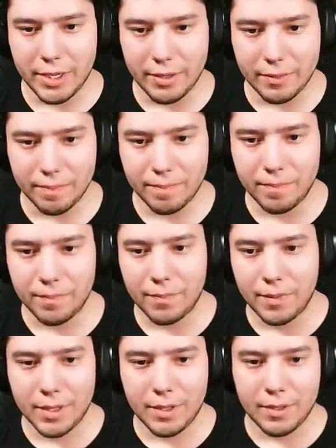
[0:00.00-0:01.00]
and
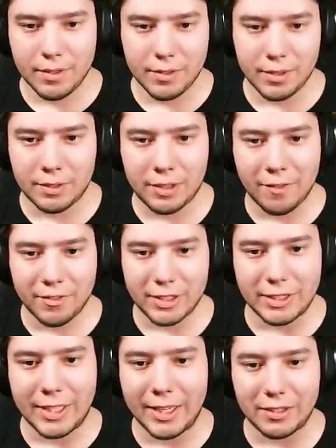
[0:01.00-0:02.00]
just stuff
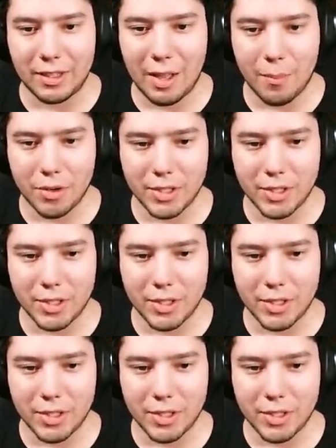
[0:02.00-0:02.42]
just takes a lot more